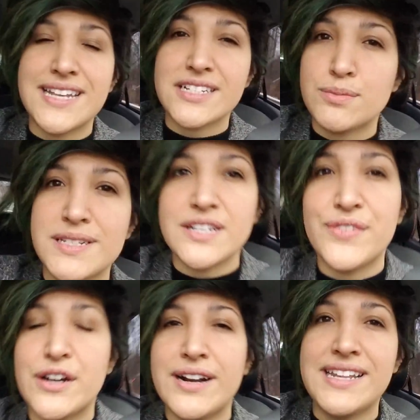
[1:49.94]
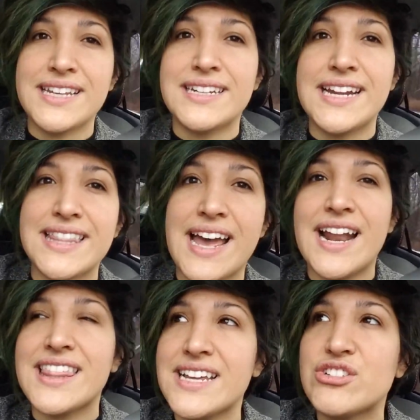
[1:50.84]
sex specific or anything like that.
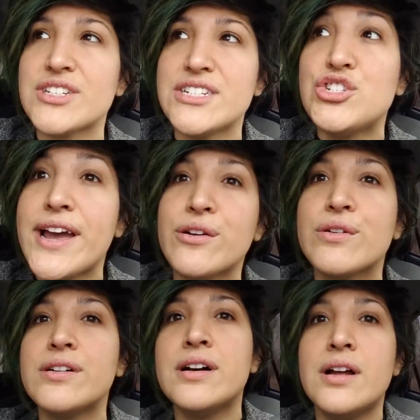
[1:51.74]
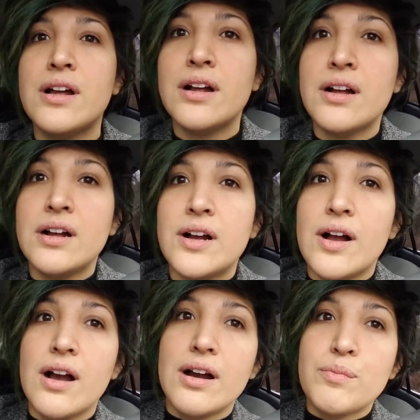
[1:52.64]
I think just in general,
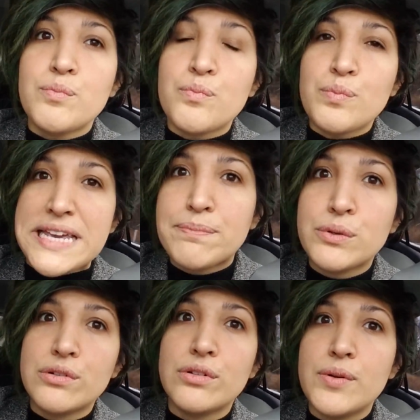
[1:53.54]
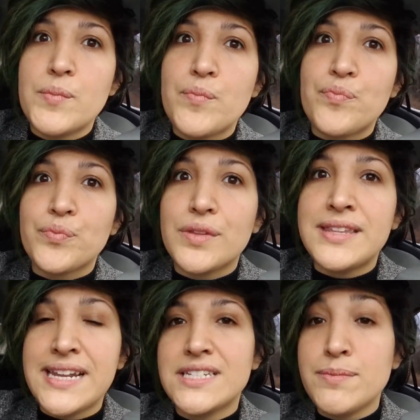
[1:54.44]
people
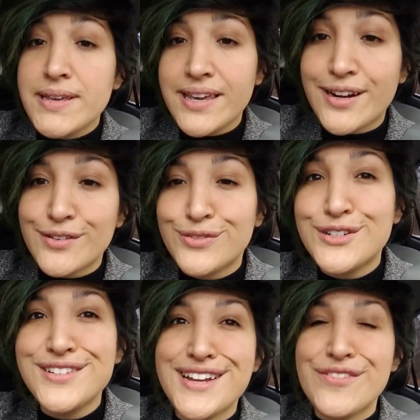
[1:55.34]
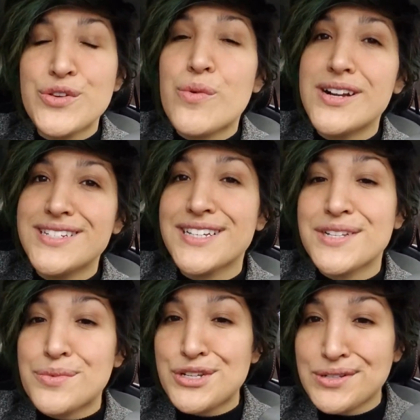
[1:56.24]
need to be careful, and if you want to tell
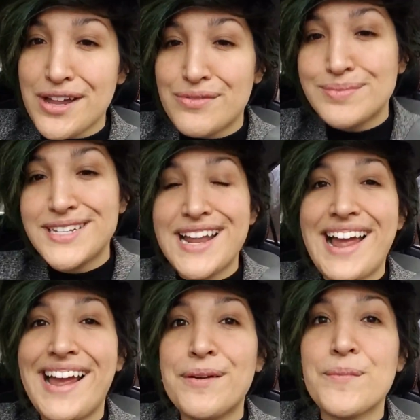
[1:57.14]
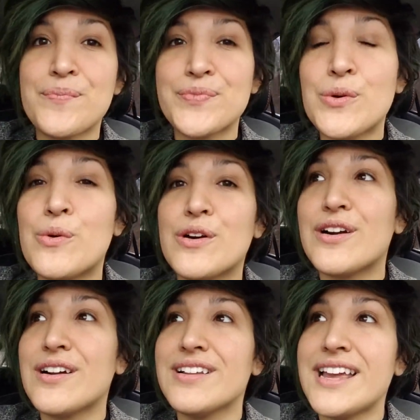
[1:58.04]
someone you love them today,
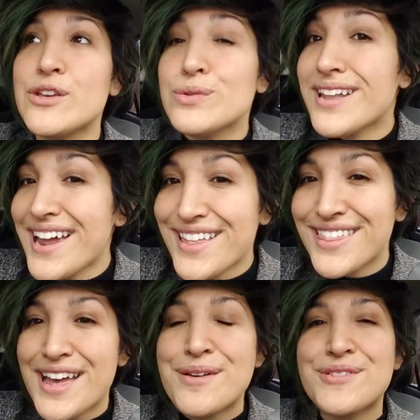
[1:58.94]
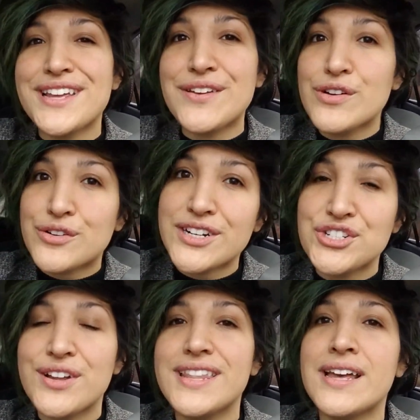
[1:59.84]
or that you like them, or that you have a
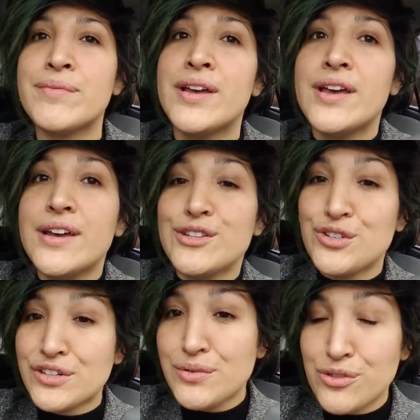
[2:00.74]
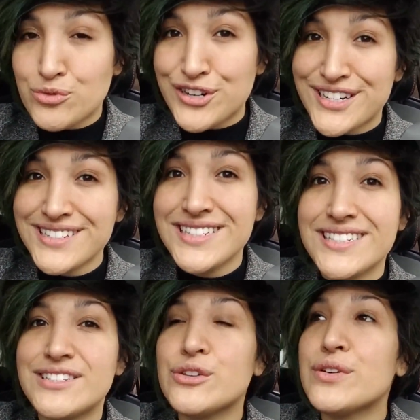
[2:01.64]
crush on them, do it with
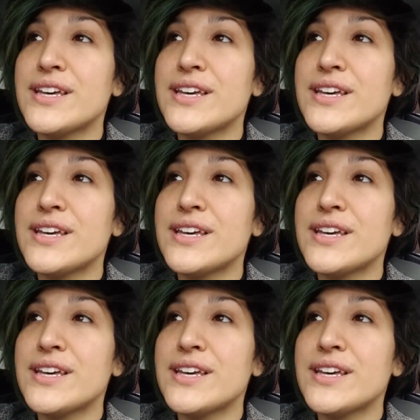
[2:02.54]
words, do